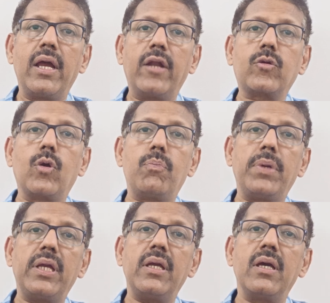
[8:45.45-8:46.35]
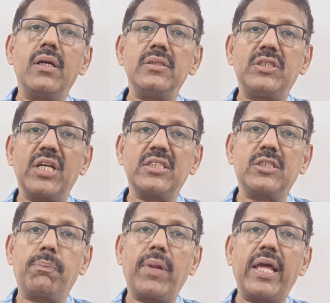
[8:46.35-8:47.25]
It could be
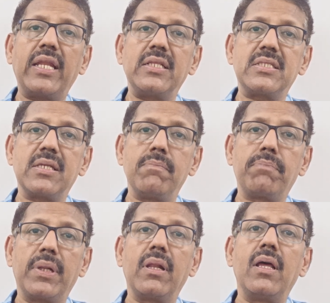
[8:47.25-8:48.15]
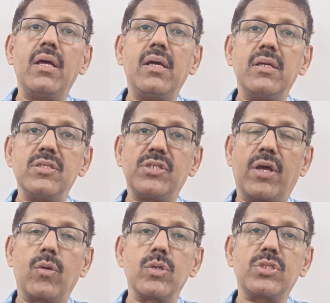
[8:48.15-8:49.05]
just plain and simple
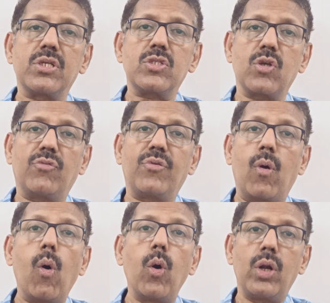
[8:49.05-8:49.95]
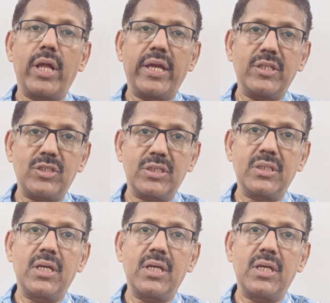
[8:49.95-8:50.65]
xerosis of old age.